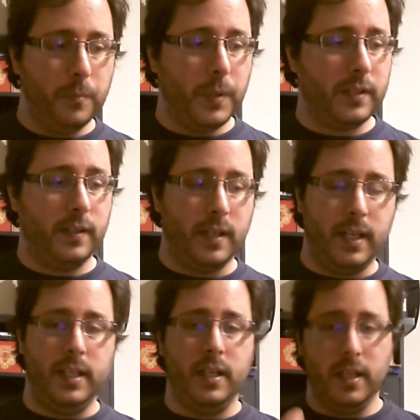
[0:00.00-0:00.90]
But
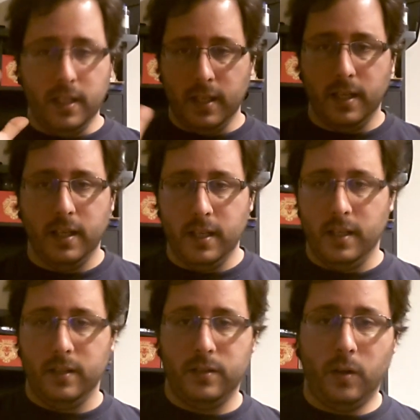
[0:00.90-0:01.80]
tonight,
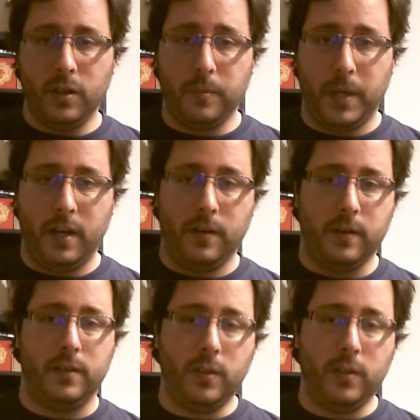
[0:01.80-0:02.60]
Doughnut Pounder.